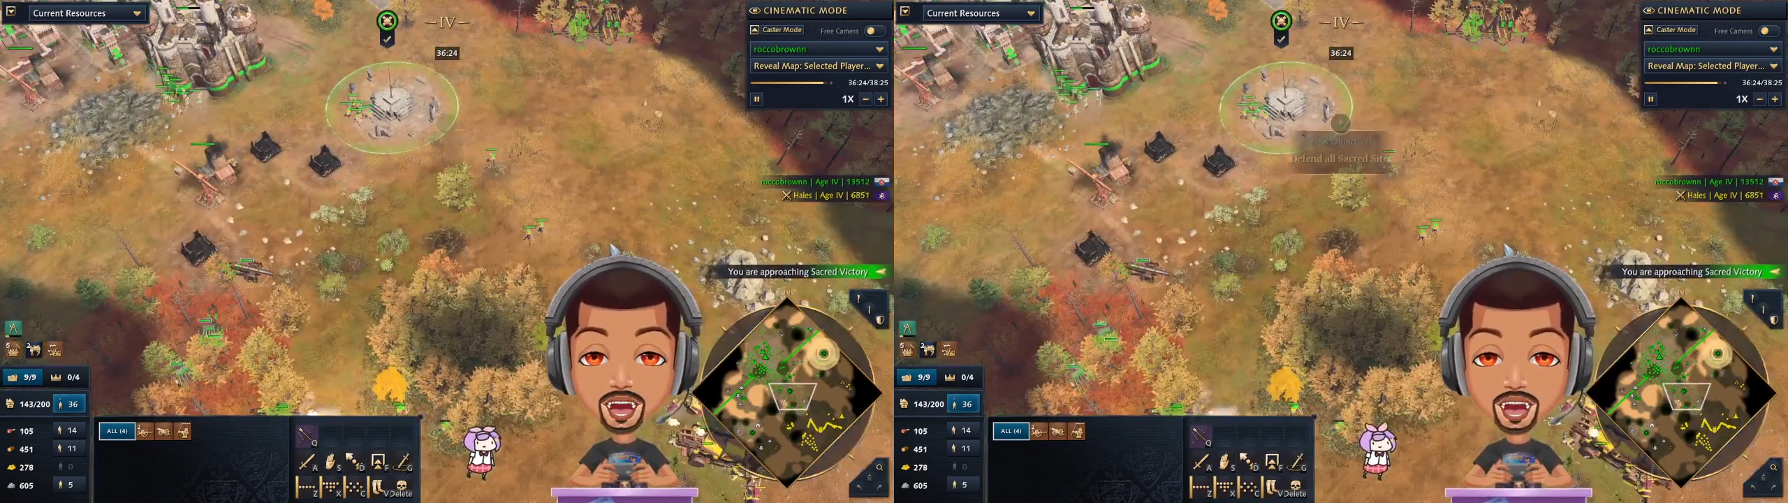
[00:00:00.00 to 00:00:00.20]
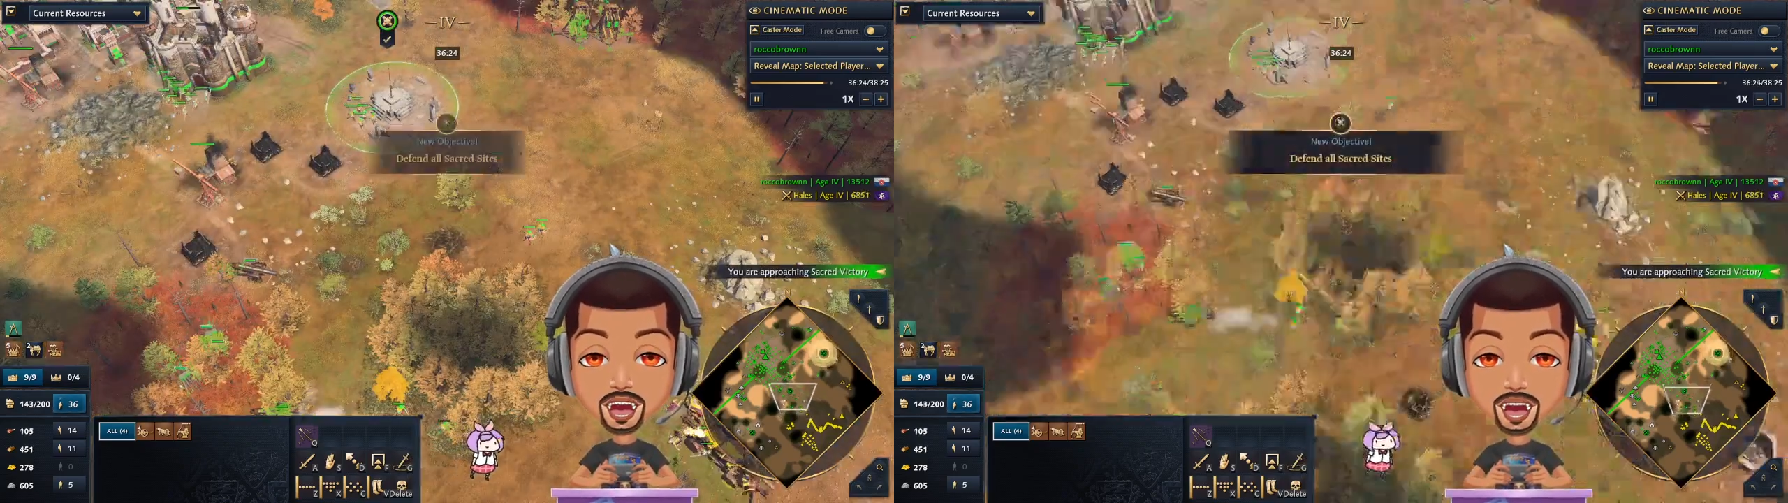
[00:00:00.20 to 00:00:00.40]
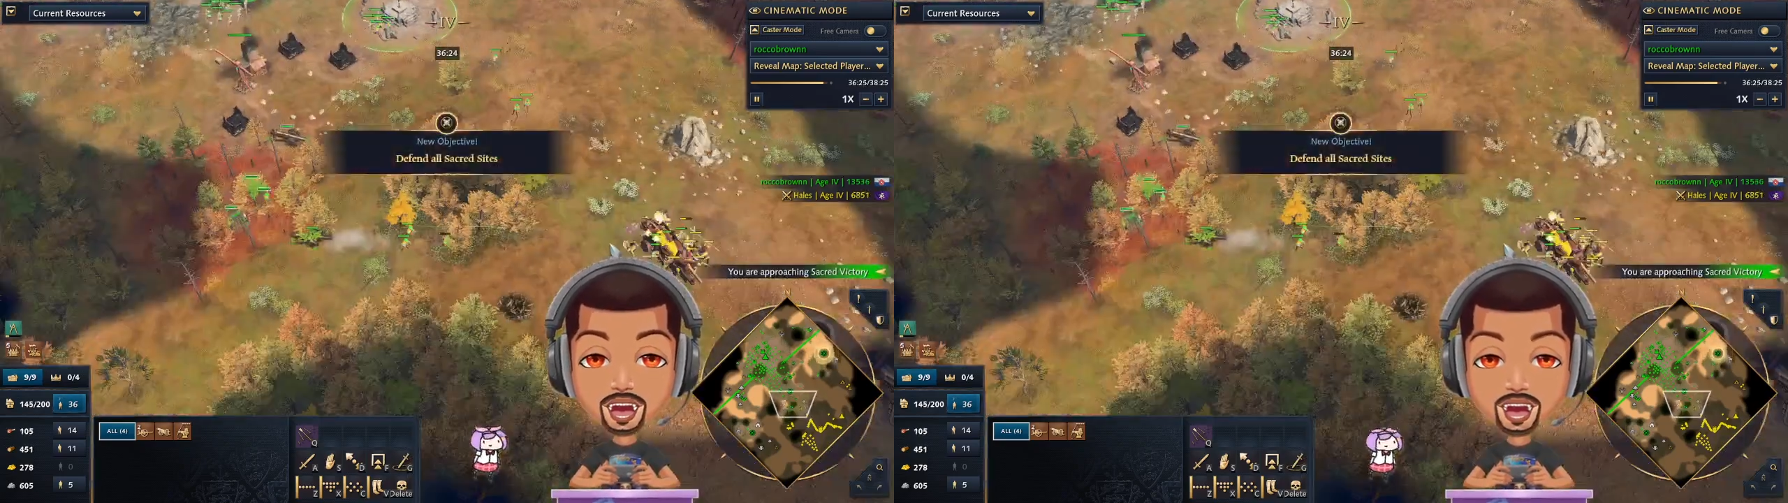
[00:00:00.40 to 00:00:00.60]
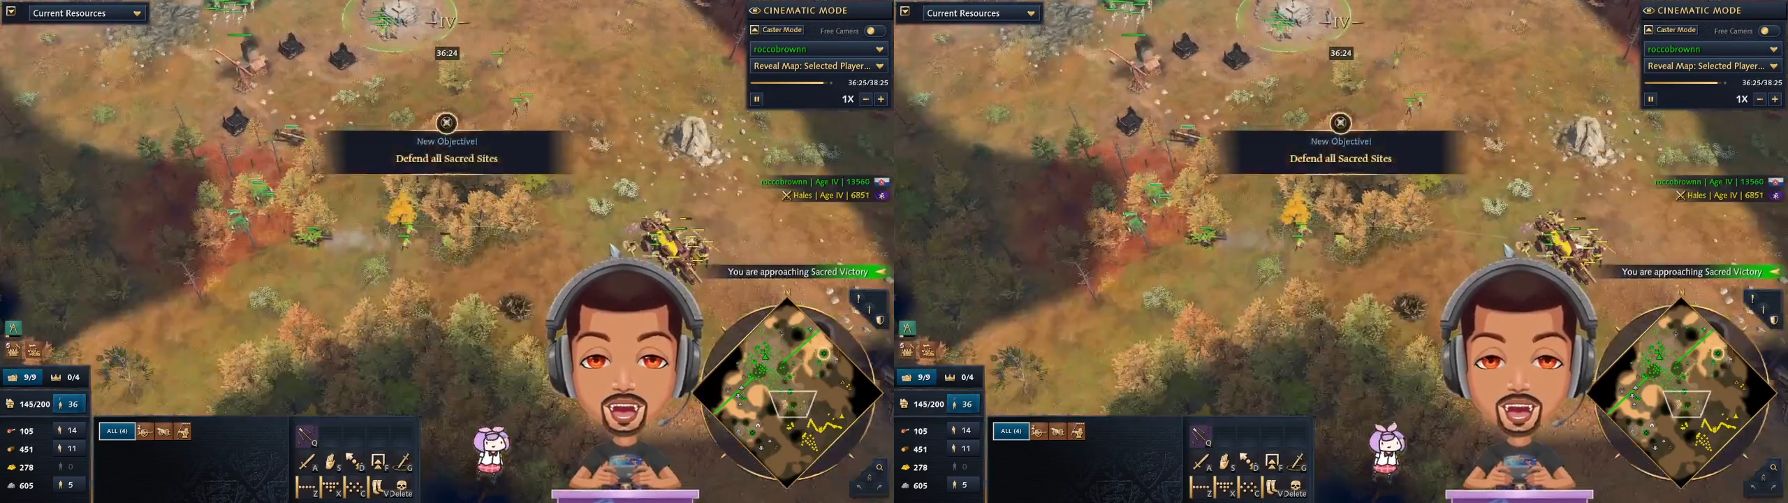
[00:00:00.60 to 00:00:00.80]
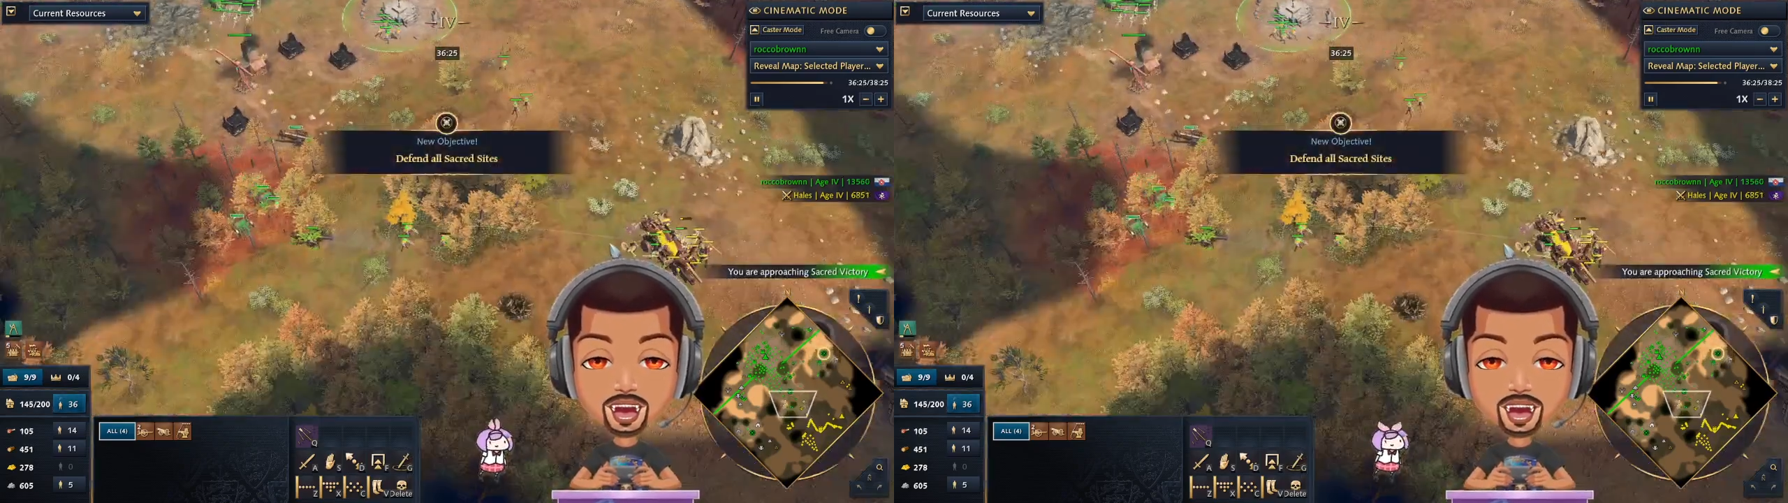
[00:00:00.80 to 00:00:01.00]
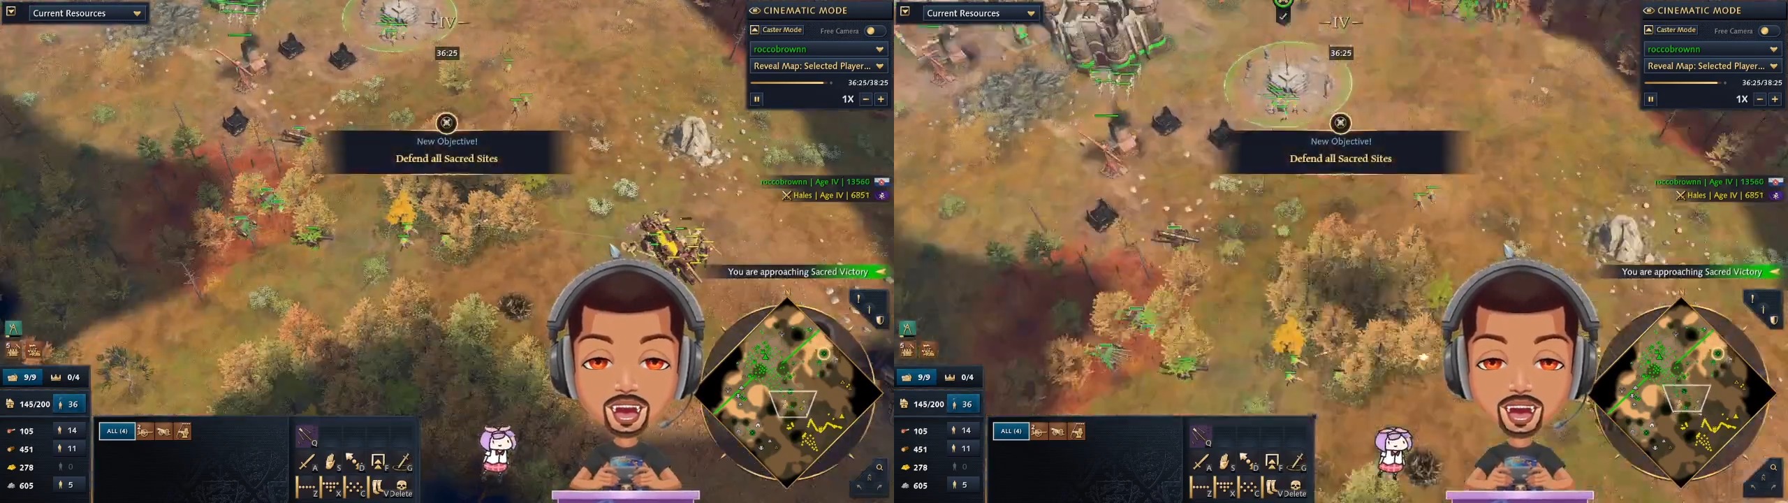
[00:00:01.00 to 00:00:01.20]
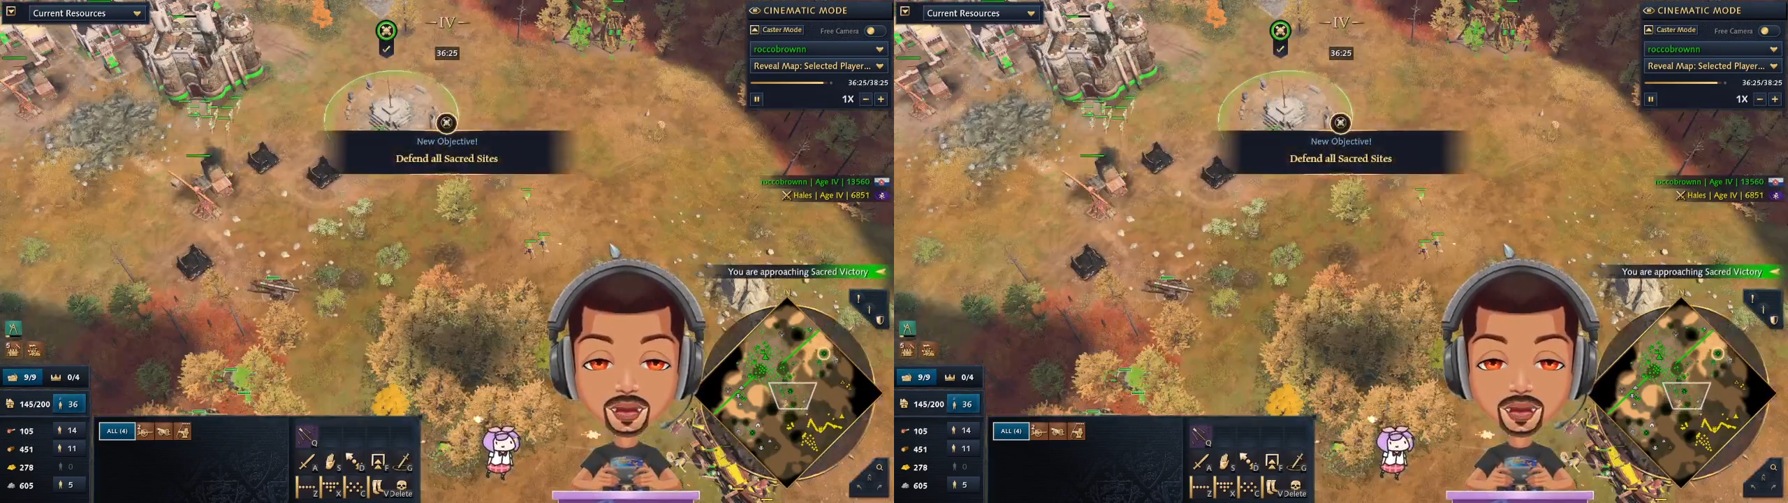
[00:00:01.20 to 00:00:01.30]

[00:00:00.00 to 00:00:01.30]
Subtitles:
as I continue to